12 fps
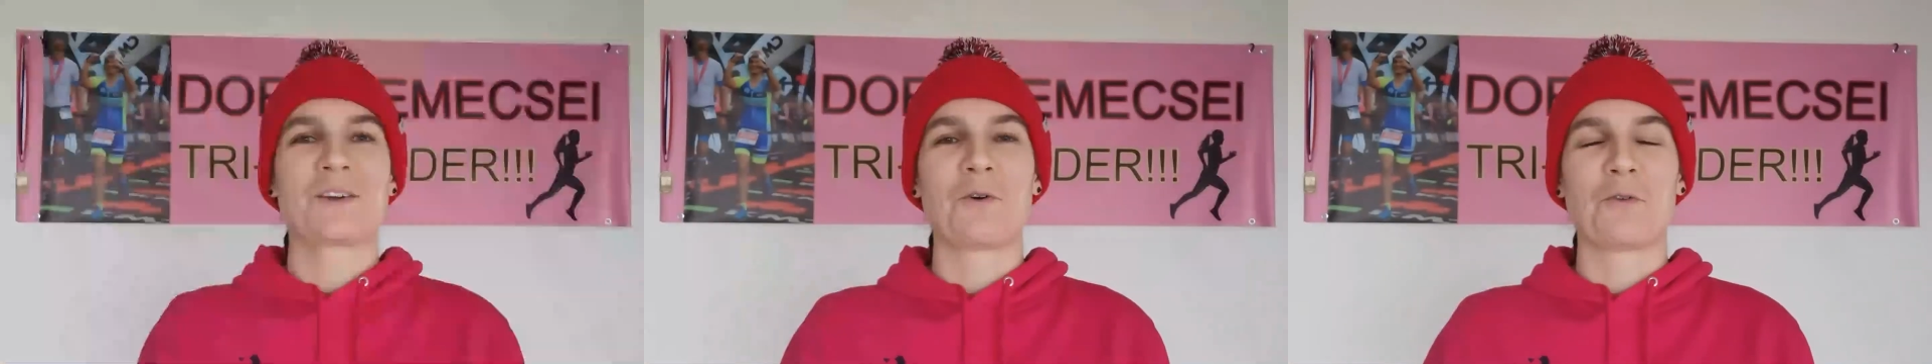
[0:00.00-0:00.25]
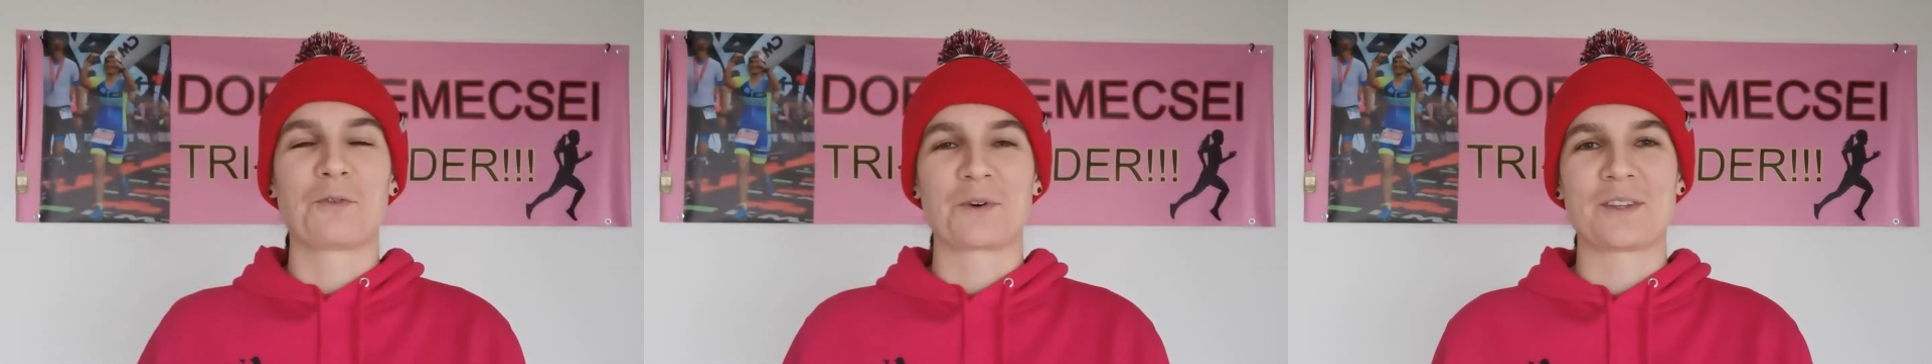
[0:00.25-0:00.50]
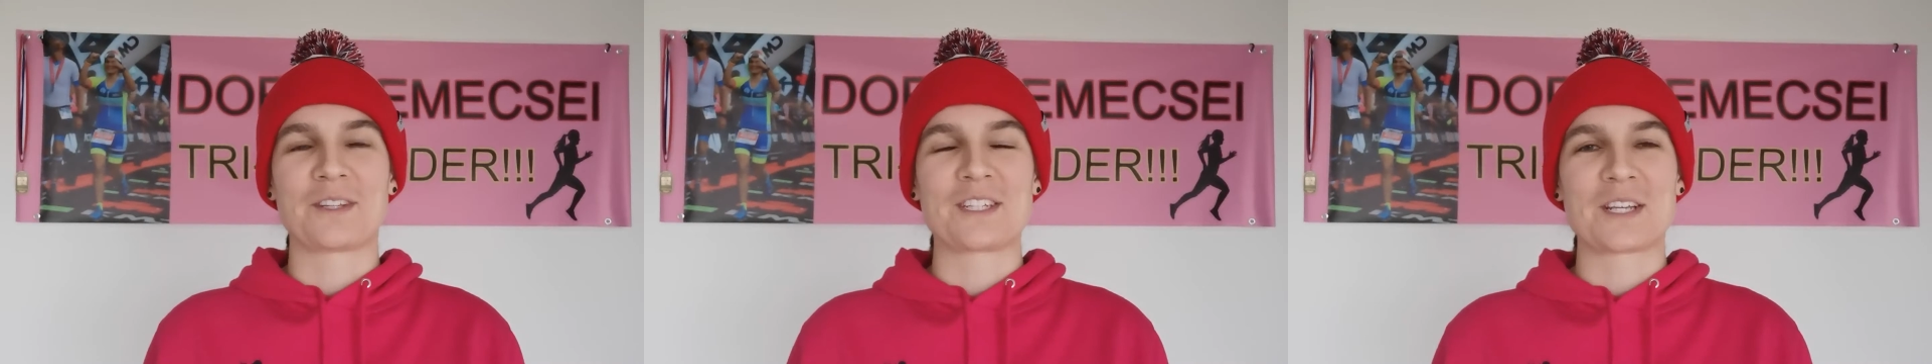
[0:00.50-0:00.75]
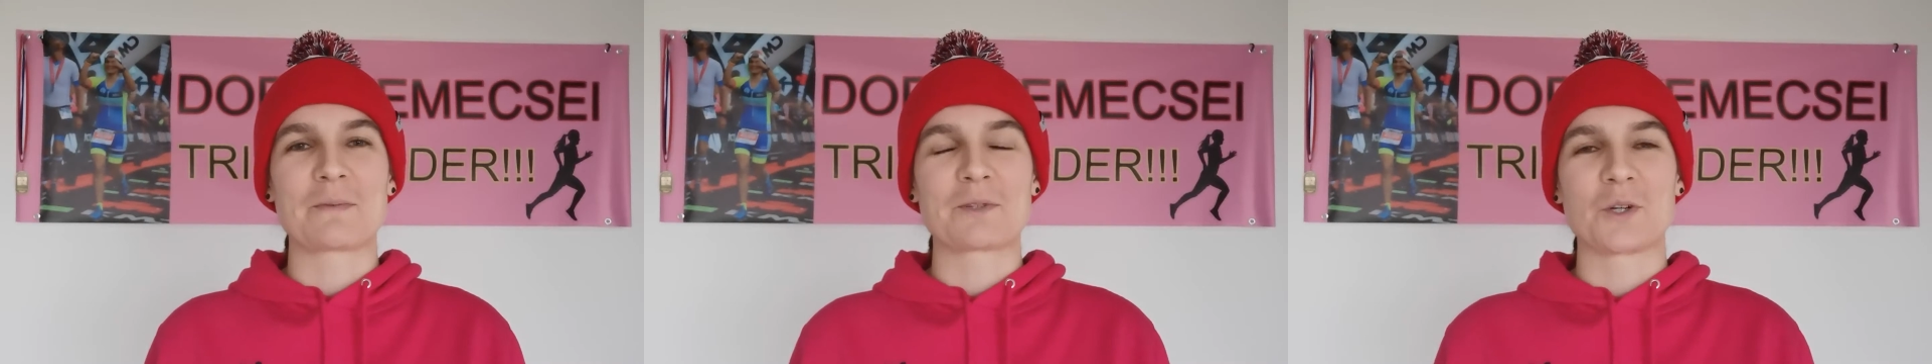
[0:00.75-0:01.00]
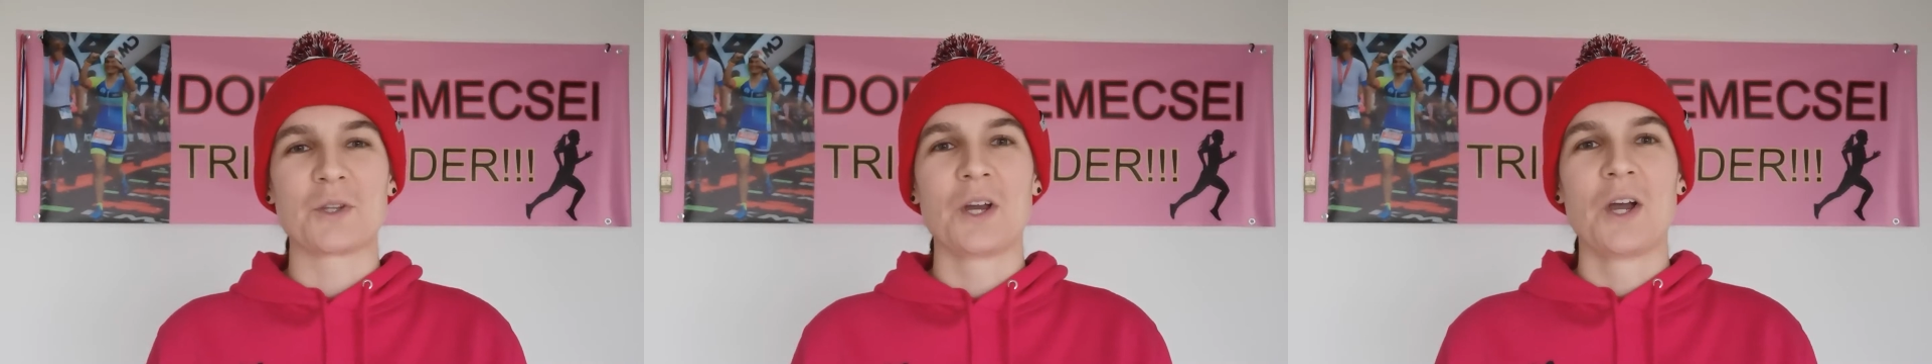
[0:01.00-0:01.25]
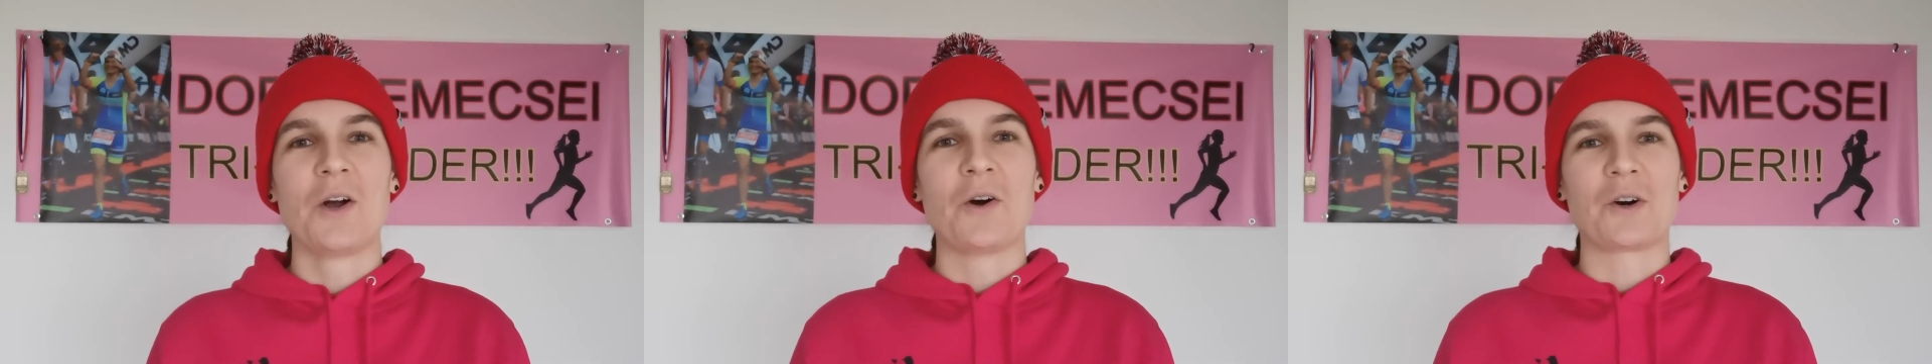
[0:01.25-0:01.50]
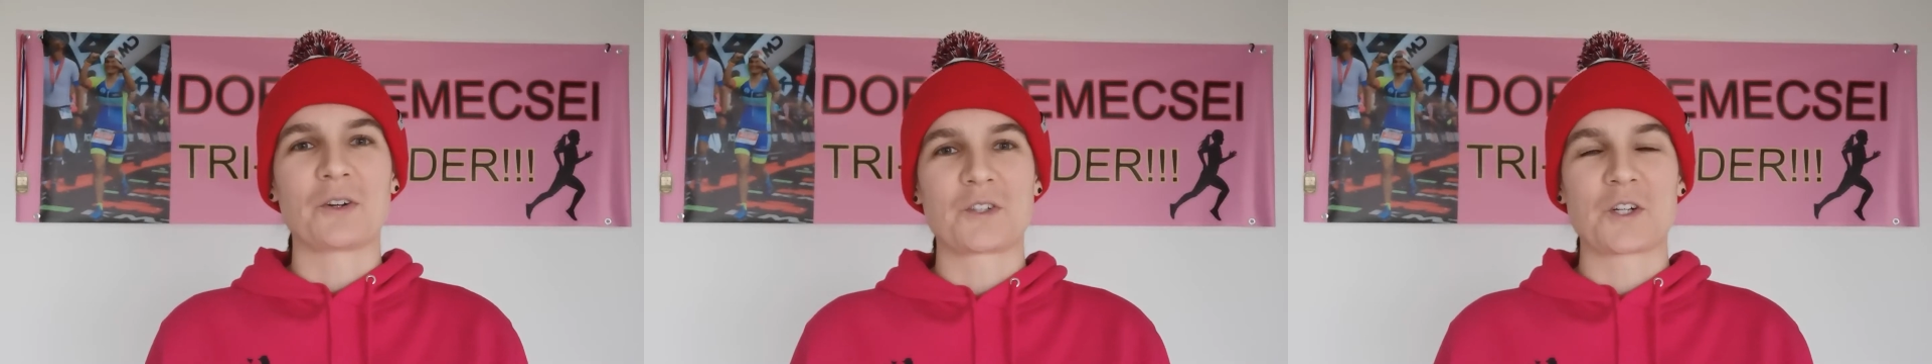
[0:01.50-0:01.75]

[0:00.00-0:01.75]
go for an exception or